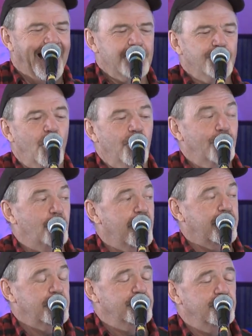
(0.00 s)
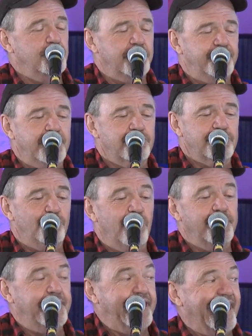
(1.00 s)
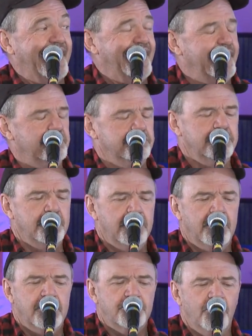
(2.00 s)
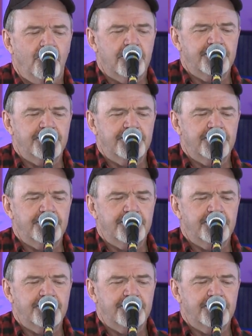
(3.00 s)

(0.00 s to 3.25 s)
I saw her walking through the fields one day, so I